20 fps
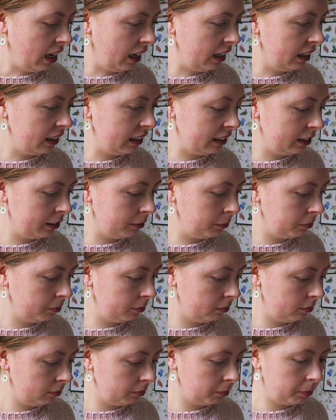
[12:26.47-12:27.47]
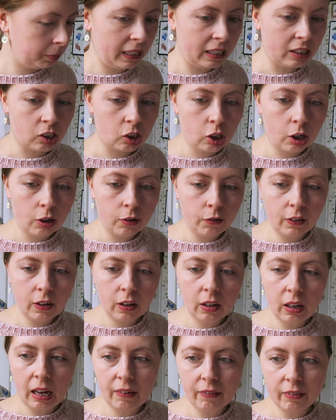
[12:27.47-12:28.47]
But yeah, so
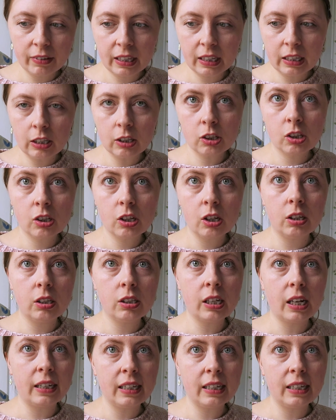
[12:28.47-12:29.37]
far everything looks good.